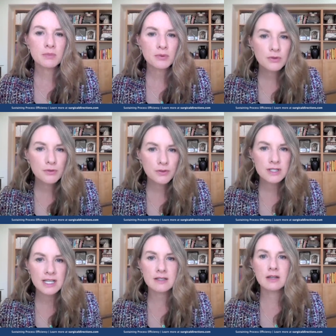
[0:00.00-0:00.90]
improve
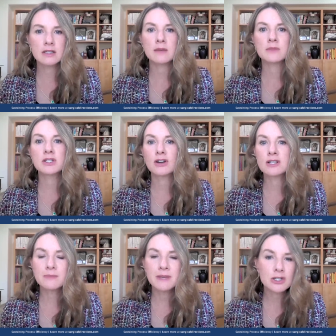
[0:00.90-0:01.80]
first case on time
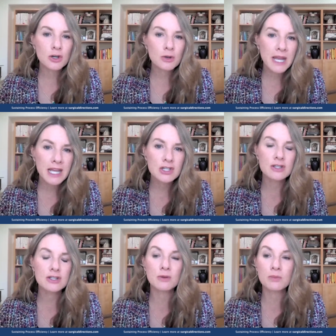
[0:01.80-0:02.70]
starts, make sure
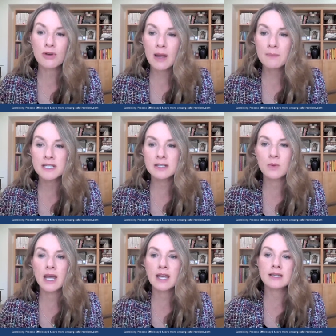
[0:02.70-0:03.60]
patients are prepped in a
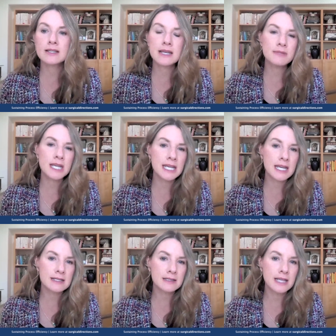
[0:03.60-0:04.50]
way that same day
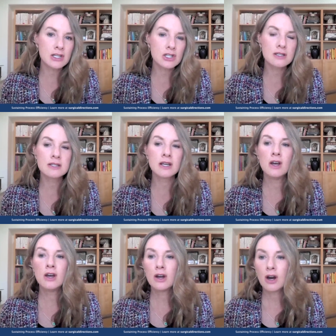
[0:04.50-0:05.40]
cancellations
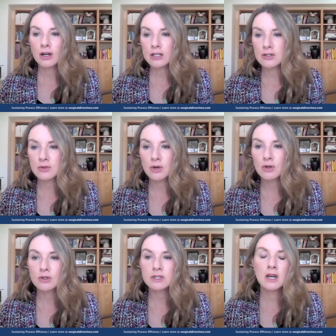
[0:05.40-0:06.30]
are
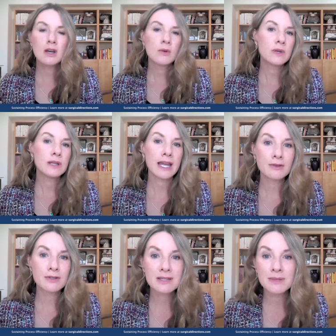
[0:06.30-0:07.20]
controlled. We like
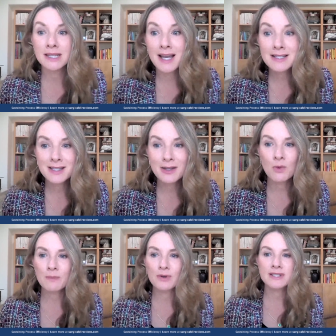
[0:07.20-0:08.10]
those to be less than
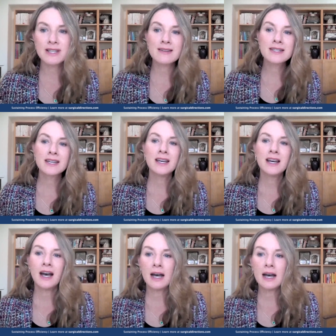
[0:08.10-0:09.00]
1%.
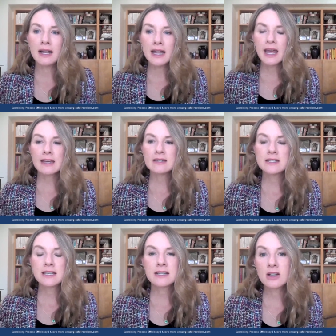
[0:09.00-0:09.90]

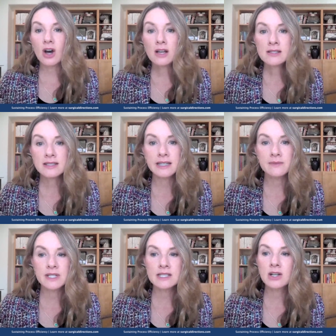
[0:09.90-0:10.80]
And it's
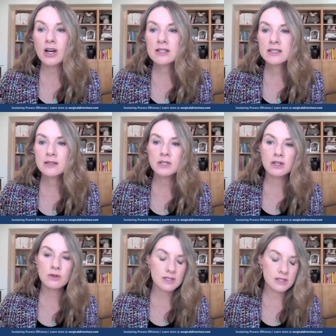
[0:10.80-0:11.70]
costly. It's costly
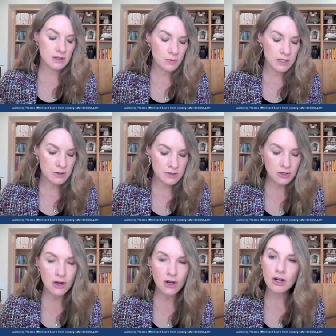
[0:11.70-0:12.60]
when those
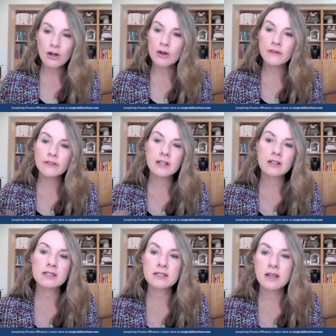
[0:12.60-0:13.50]
occur, or if
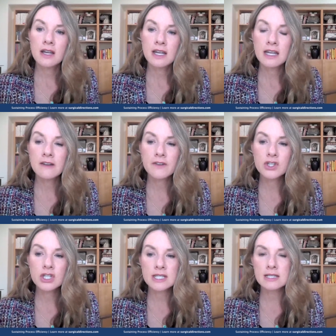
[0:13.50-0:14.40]
there's
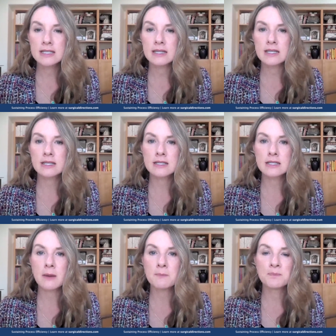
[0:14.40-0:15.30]
inefficiencies in the
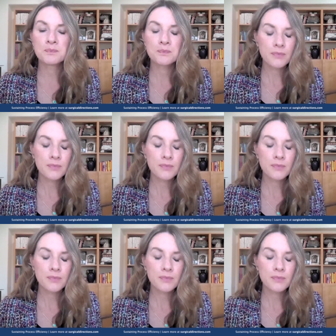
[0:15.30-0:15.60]
system.